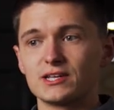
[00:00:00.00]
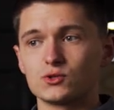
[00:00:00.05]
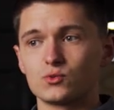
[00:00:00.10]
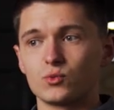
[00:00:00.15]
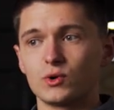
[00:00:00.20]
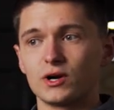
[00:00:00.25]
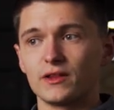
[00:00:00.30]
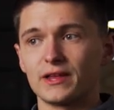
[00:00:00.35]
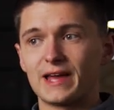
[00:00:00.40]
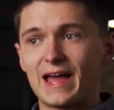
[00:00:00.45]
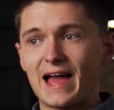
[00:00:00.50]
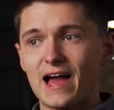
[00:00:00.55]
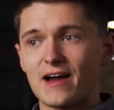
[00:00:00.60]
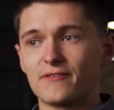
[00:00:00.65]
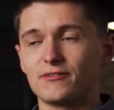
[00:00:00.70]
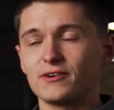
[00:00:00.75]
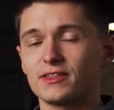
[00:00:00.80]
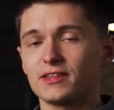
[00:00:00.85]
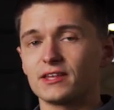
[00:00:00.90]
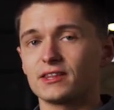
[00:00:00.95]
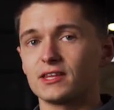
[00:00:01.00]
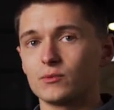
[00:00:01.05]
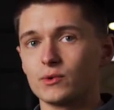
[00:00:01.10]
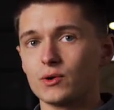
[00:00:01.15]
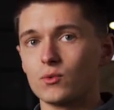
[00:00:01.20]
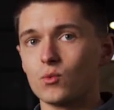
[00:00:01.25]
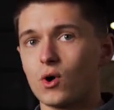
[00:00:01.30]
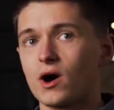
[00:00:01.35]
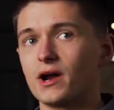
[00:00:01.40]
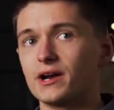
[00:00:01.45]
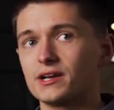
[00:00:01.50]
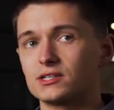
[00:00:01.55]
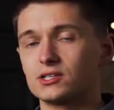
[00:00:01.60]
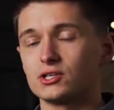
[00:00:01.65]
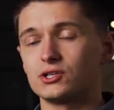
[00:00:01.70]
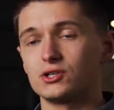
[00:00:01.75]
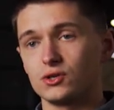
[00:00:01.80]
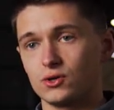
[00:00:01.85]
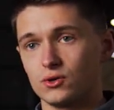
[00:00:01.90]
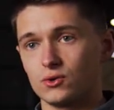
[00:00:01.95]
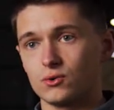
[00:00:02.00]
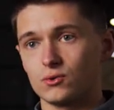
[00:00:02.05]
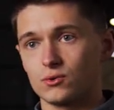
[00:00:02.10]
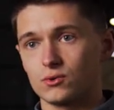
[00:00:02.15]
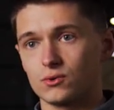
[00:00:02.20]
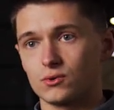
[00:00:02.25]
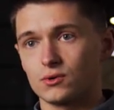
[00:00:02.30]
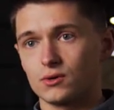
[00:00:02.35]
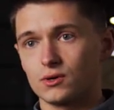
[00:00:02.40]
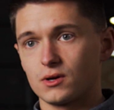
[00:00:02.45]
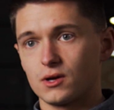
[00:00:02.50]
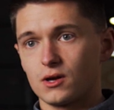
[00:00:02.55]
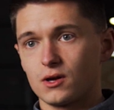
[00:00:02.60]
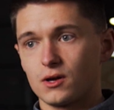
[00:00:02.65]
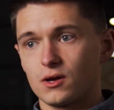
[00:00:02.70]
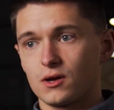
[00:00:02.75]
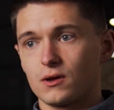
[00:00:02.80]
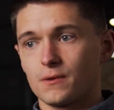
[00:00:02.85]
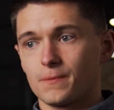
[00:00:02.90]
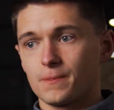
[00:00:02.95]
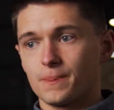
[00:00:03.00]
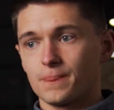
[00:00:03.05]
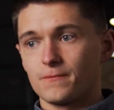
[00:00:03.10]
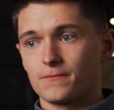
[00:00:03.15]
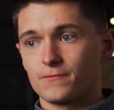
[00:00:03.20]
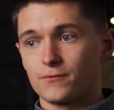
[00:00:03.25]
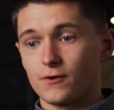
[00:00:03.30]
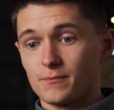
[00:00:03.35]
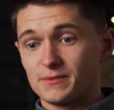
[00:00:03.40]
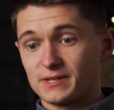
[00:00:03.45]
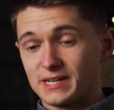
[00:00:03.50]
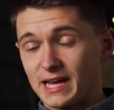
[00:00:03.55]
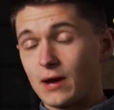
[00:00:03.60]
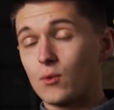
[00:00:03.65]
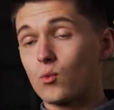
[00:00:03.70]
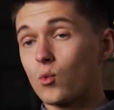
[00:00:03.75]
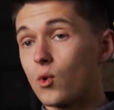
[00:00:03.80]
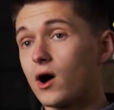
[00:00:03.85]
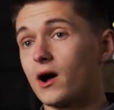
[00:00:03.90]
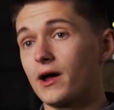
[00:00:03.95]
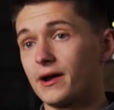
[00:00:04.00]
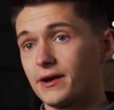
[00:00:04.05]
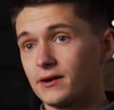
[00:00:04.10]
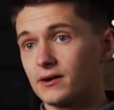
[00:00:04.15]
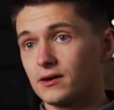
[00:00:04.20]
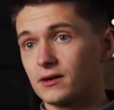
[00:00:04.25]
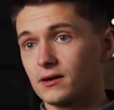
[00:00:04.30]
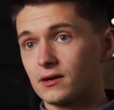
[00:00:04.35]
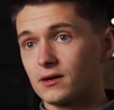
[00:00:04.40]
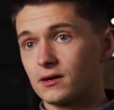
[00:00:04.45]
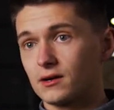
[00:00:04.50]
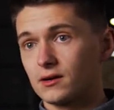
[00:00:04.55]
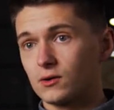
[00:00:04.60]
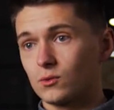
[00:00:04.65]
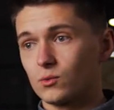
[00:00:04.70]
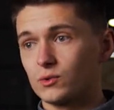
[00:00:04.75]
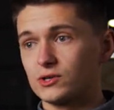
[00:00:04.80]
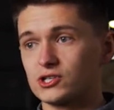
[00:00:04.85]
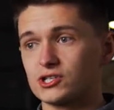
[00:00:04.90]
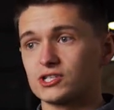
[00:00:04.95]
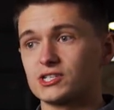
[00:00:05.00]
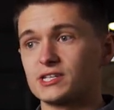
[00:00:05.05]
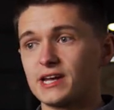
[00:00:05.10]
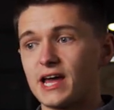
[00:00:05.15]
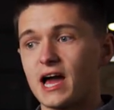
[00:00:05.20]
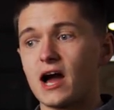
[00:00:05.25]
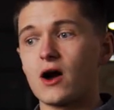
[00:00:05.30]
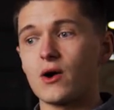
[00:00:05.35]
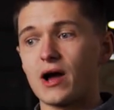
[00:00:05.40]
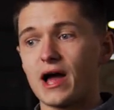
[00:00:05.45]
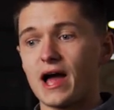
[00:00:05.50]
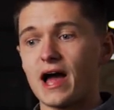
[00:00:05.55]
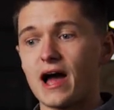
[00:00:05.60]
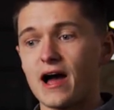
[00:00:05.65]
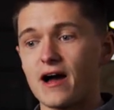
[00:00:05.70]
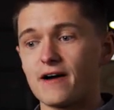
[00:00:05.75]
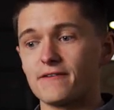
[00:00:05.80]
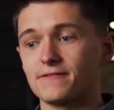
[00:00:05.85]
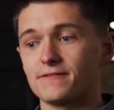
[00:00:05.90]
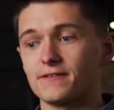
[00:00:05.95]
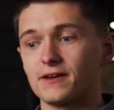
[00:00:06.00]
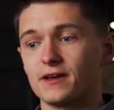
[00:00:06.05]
is really everything that we wanted to do from day one. We just now have